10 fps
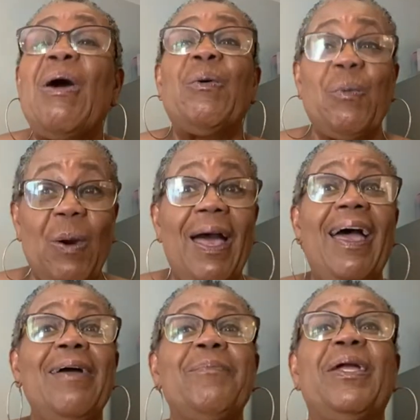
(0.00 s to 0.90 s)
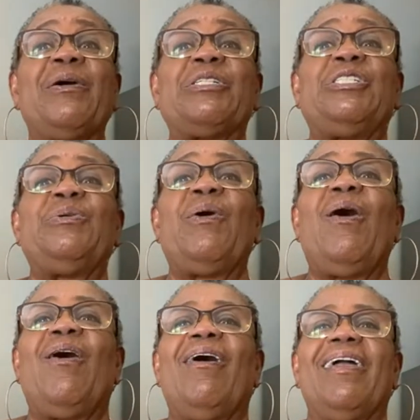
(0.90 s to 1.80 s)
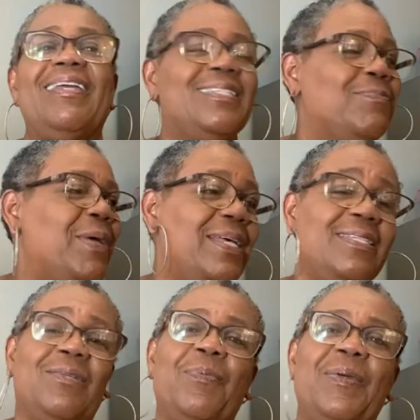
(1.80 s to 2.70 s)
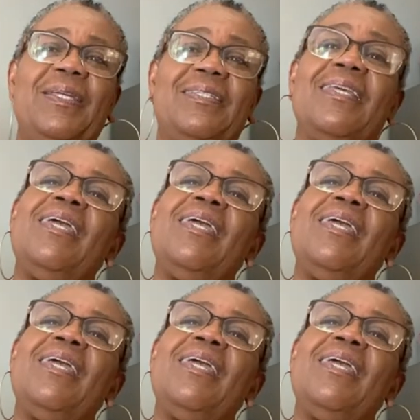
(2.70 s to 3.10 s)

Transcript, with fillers: Why? Because you are his masterpiece.